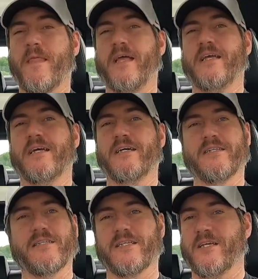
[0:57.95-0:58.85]

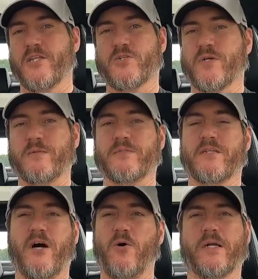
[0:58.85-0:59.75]
and then the other trims
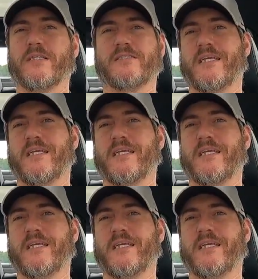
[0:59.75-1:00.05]
all get